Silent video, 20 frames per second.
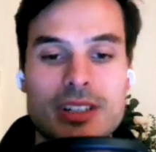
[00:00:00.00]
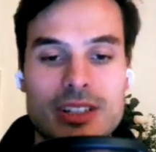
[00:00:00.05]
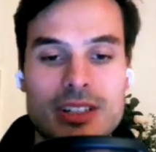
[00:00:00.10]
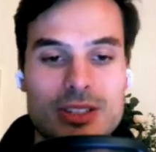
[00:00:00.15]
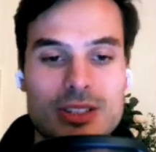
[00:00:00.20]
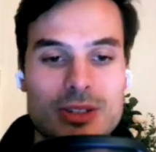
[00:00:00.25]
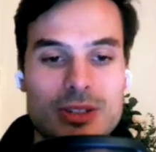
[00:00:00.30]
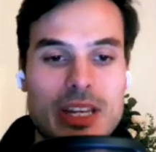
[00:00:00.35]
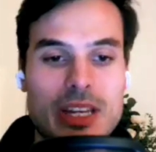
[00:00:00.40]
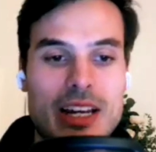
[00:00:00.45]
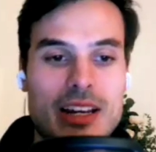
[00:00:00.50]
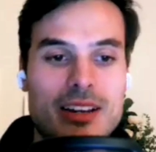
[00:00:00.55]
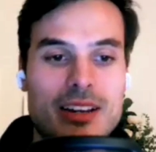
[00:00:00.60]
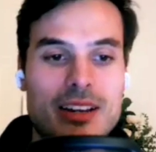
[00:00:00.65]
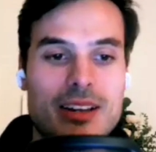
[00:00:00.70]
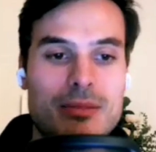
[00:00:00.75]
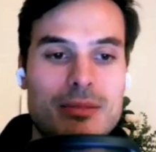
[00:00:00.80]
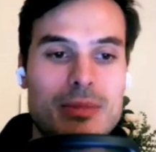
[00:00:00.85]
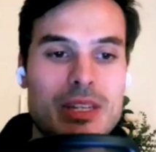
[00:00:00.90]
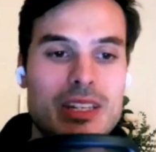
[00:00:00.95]
So yeah,
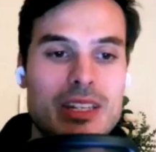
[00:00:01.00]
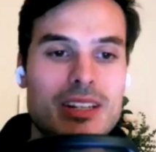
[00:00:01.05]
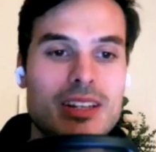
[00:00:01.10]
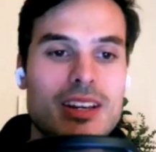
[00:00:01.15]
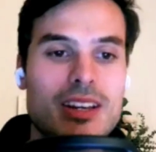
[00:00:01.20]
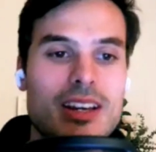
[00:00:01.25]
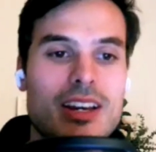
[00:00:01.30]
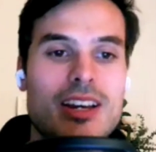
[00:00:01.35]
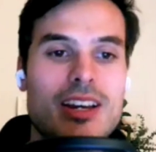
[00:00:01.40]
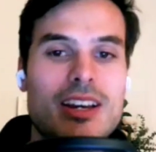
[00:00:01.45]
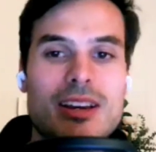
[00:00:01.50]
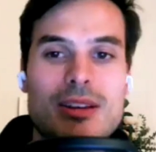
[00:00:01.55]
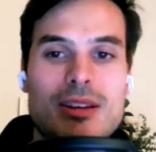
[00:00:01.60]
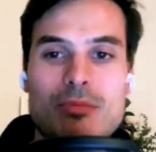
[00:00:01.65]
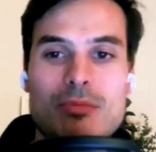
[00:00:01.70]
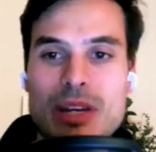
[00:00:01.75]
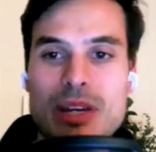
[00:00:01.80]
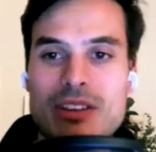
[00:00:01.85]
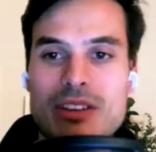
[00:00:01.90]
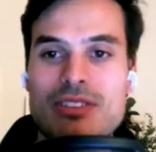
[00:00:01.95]
I mean,
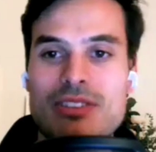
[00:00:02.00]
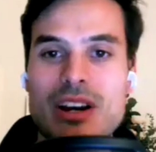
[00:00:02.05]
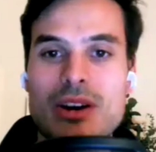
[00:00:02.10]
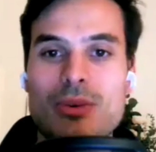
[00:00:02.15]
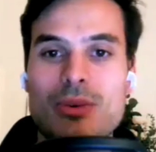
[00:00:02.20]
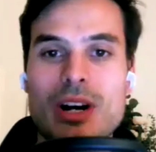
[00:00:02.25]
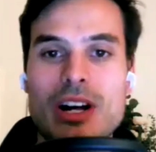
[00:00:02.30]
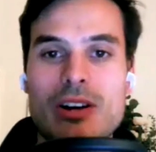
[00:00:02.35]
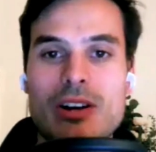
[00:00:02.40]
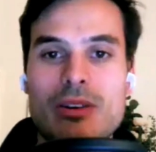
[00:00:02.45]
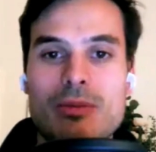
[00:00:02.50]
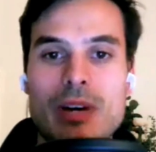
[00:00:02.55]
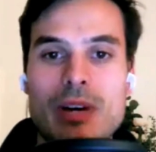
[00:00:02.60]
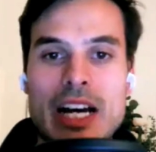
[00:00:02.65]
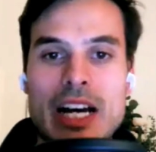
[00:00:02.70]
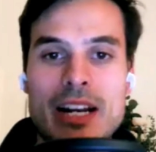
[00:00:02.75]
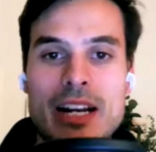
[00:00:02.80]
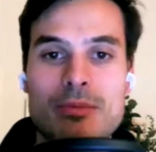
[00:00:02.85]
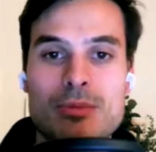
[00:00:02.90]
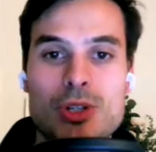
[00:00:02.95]
big farewell.
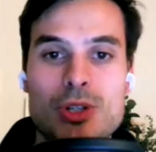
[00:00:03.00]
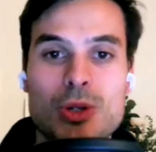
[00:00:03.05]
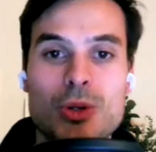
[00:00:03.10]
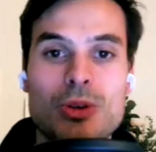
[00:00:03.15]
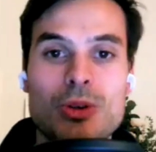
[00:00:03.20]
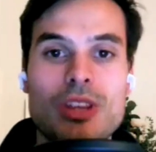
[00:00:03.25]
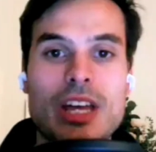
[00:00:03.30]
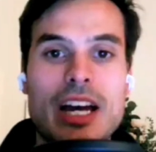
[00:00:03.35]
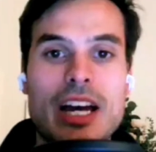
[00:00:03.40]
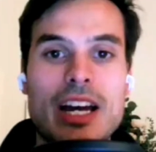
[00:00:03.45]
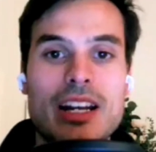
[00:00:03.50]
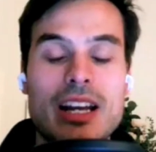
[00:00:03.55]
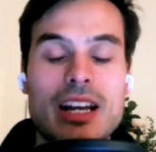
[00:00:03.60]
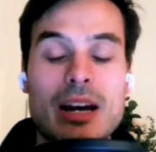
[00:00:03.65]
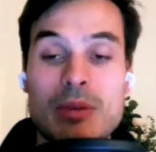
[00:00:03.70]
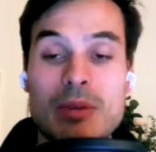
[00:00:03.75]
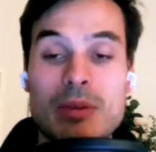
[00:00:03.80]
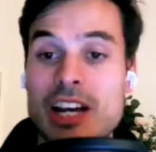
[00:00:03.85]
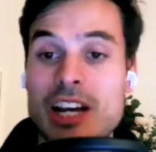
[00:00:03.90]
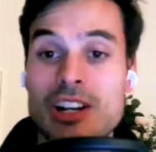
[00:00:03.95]
And I'm sure that, I
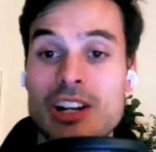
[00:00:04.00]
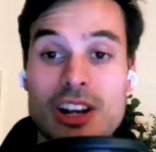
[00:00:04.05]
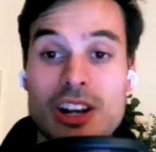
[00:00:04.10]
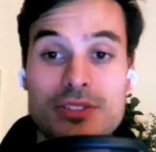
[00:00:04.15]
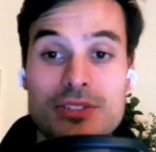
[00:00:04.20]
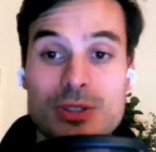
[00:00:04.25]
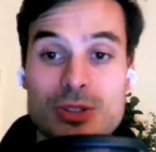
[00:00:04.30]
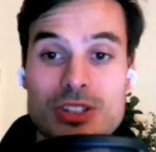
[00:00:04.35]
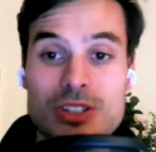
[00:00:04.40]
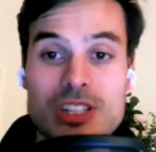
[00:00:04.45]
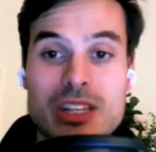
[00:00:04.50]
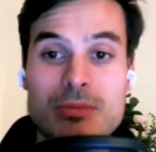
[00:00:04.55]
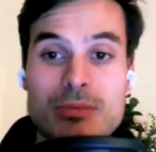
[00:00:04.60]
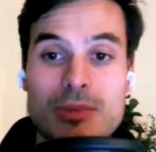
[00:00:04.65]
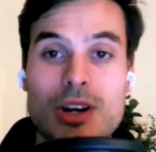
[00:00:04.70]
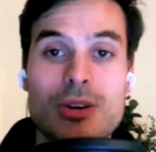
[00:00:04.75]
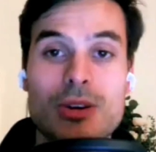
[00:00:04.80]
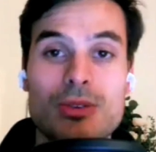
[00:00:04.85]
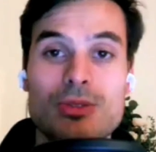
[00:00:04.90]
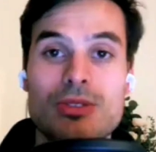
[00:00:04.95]
mean, I'd love to see him
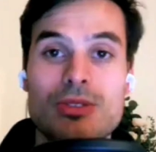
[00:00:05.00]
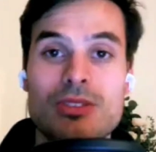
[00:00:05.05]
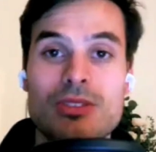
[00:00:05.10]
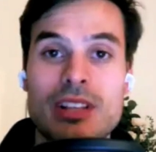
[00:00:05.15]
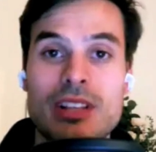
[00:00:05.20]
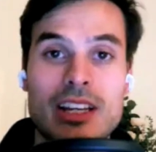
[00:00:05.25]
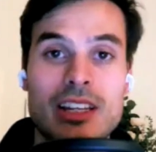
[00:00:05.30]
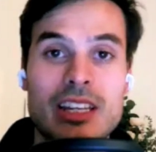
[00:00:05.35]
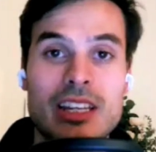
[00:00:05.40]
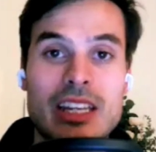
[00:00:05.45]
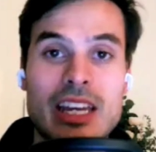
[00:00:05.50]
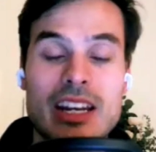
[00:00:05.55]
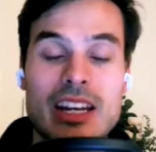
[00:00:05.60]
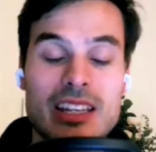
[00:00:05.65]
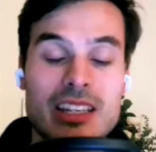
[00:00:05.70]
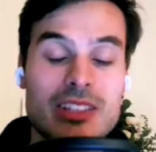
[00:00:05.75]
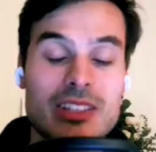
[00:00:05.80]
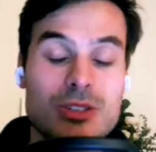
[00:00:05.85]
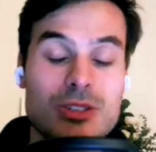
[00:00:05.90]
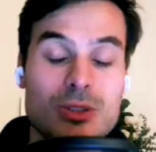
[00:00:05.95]
like
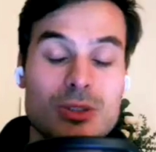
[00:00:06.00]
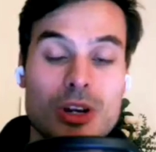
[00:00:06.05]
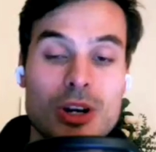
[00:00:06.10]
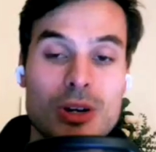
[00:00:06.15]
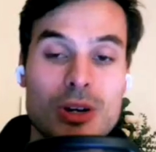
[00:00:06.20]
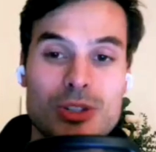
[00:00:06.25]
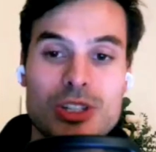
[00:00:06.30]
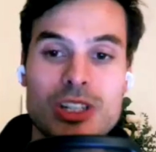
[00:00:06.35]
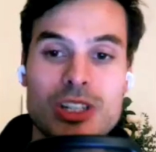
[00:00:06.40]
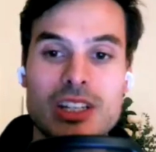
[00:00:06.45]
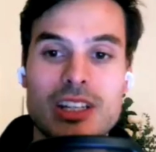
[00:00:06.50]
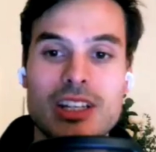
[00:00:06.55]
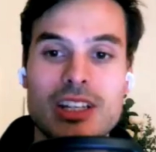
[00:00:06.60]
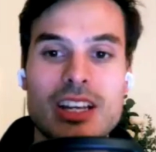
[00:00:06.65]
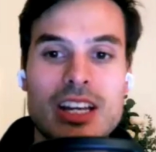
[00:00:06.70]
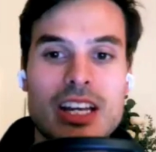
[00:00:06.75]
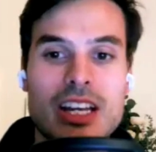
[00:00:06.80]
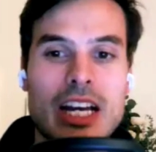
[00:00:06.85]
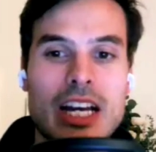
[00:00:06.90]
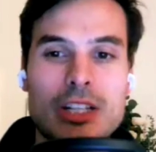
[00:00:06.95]
getting into coaching.
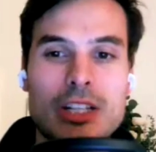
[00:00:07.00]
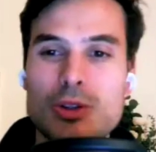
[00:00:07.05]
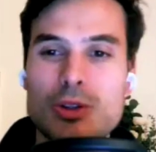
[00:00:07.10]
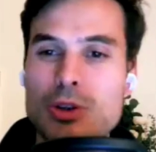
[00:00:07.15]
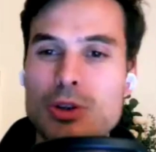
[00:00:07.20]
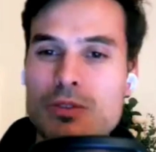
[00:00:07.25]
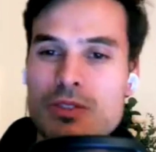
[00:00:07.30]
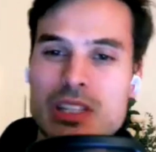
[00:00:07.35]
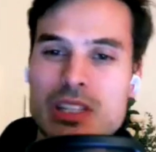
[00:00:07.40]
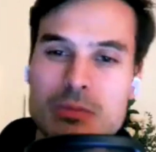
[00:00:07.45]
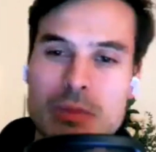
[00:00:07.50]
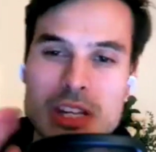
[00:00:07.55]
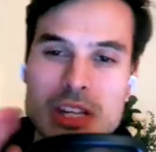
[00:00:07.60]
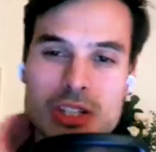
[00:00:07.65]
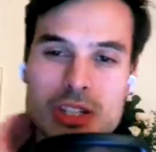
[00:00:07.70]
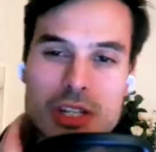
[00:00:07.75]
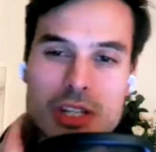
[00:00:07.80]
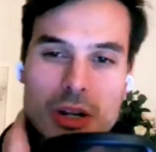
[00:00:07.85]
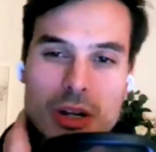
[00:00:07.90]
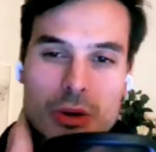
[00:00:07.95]
I don't know if he's
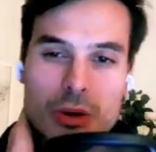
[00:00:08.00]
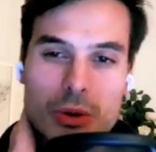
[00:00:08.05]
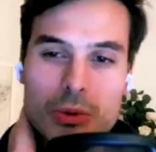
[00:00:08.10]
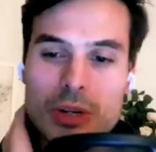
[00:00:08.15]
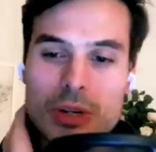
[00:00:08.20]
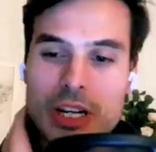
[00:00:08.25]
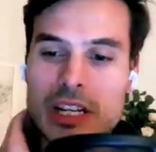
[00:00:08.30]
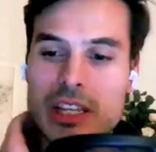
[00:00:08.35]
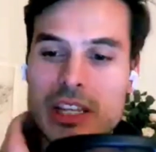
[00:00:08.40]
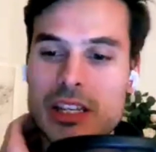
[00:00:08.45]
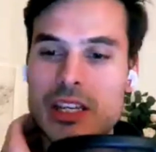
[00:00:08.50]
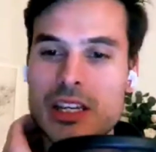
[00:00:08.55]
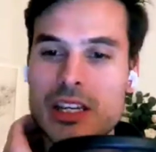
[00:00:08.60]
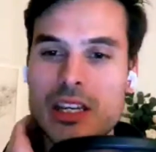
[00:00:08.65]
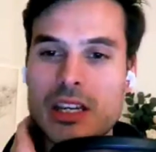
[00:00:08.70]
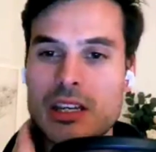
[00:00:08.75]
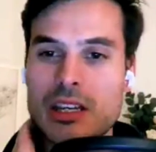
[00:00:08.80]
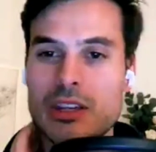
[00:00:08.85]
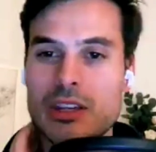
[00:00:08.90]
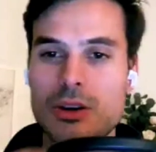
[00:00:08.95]
mentioned at all
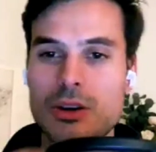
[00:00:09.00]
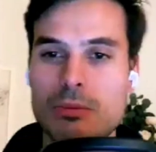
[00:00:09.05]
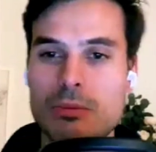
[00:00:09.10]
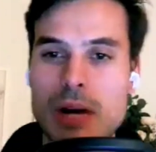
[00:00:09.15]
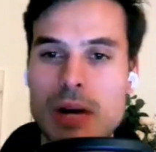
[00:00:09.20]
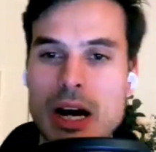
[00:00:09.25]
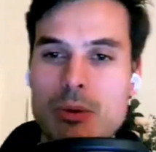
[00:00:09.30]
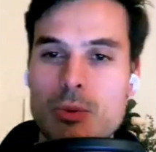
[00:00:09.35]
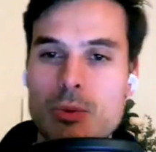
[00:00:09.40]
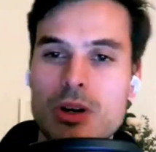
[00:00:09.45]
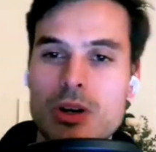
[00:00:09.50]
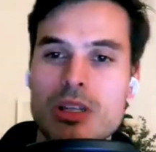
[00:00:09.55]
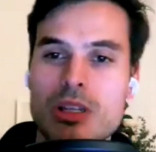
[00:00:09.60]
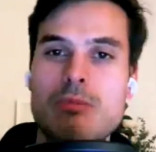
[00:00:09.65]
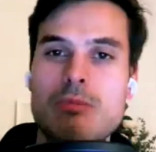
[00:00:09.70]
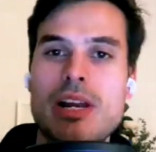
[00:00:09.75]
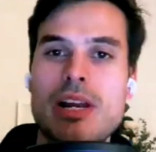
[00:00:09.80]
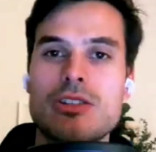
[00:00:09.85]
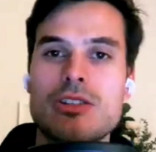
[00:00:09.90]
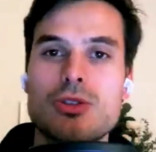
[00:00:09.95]
anything, about what he
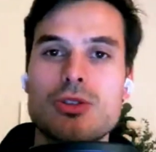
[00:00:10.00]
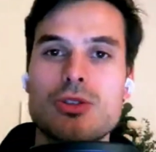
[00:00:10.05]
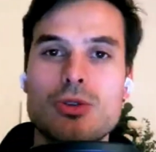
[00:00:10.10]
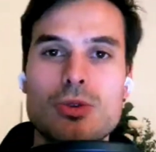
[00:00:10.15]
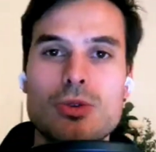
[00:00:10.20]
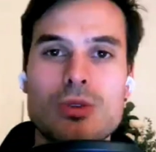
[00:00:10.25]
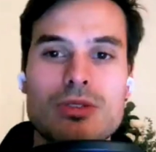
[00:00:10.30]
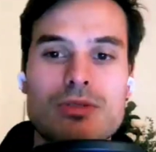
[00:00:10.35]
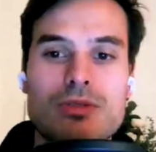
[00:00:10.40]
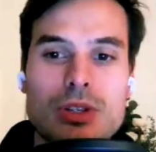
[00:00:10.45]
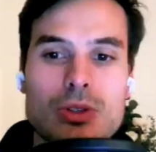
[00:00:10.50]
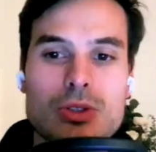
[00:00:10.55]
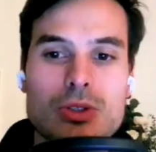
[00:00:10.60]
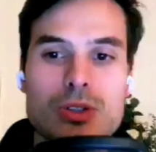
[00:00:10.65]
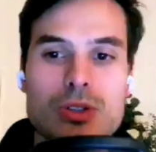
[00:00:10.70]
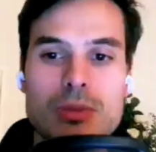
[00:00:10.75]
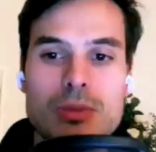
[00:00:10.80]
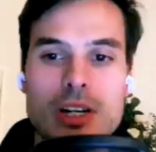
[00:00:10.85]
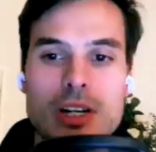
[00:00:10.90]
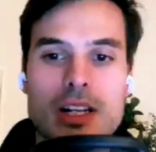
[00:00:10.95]
plans to do in the future,
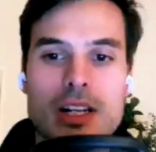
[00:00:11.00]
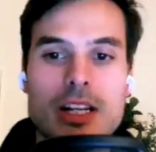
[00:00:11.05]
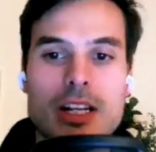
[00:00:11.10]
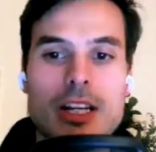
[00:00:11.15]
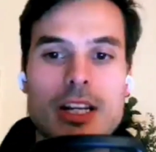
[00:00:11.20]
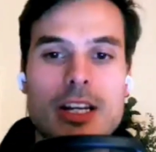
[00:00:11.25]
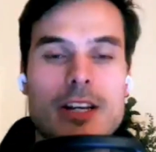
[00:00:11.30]
but